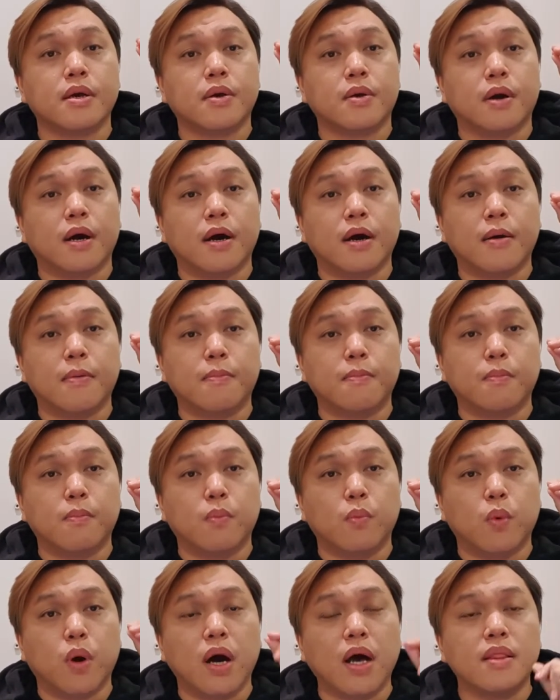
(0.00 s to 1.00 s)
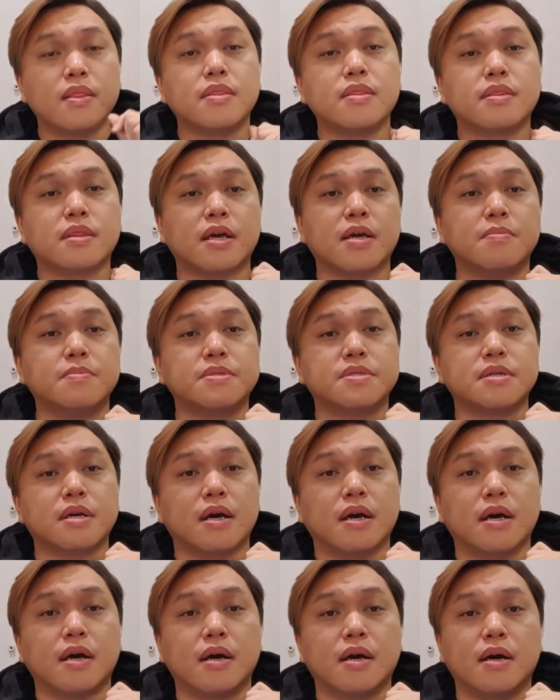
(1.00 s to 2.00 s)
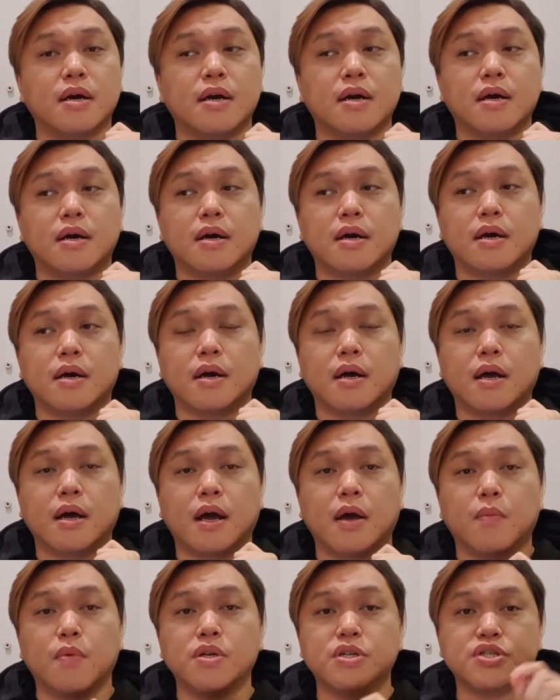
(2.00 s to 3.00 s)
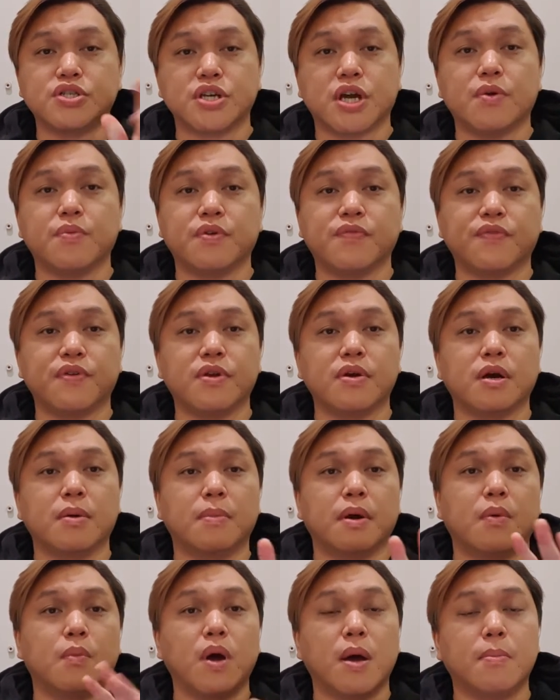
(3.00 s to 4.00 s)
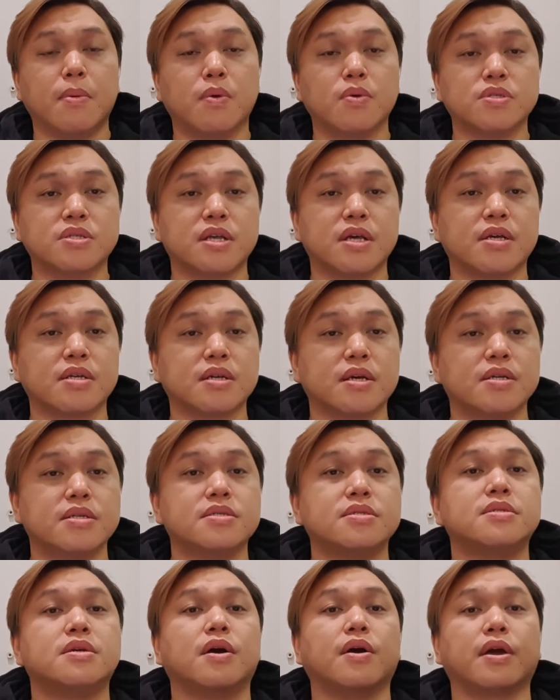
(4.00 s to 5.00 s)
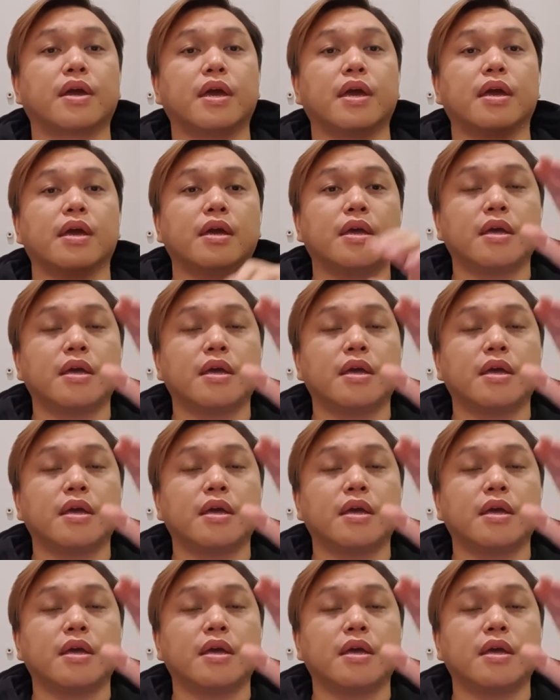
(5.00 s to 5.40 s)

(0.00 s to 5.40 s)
uh, one tips I want to share with you about web hosting is, okay,